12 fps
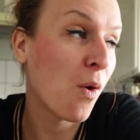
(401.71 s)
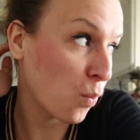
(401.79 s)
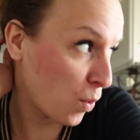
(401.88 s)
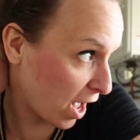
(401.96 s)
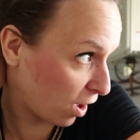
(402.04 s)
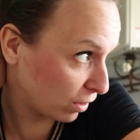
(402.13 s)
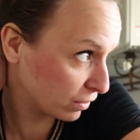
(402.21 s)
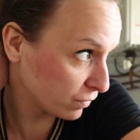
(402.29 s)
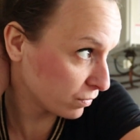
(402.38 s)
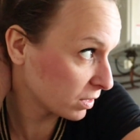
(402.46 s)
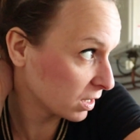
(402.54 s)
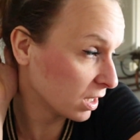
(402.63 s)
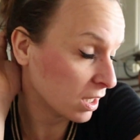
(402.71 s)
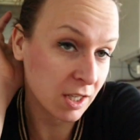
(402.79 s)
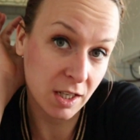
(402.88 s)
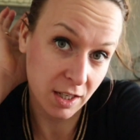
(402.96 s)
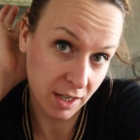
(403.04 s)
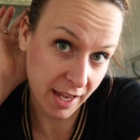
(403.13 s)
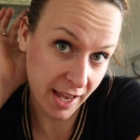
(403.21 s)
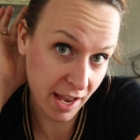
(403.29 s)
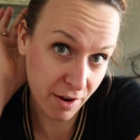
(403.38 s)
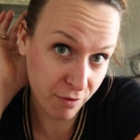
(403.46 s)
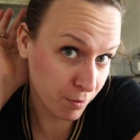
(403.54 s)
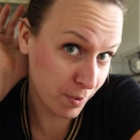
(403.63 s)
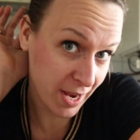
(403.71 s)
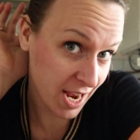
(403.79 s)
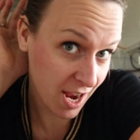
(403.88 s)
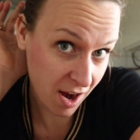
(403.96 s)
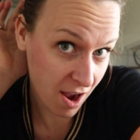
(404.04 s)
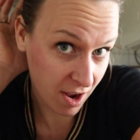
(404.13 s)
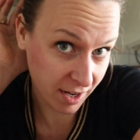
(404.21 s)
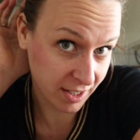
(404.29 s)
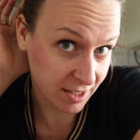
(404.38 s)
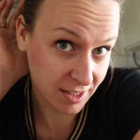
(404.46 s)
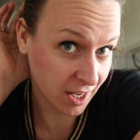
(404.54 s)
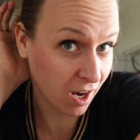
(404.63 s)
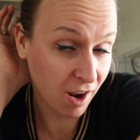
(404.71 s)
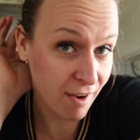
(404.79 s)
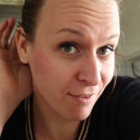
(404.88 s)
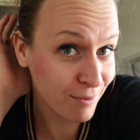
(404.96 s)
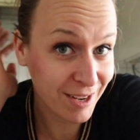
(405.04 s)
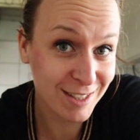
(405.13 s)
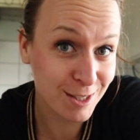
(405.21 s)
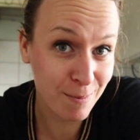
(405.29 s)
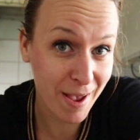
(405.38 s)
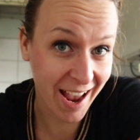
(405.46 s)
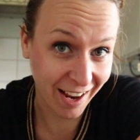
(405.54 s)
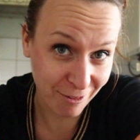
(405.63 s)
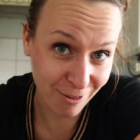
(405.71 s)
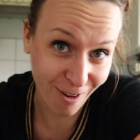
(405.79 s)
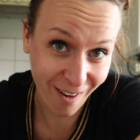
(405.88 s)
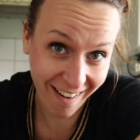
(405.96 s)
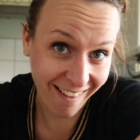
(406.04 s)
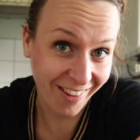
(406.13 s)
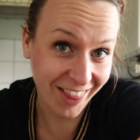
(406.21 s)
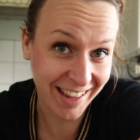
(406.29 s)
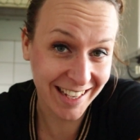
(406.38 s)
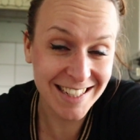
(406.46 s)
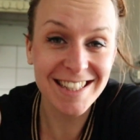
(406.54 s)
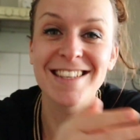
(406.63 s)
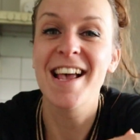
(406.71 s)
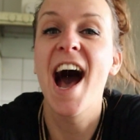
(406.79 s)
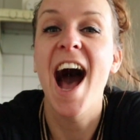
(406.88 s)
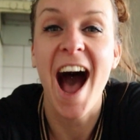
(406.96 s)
Well, if we're being honest and government is paying for all this,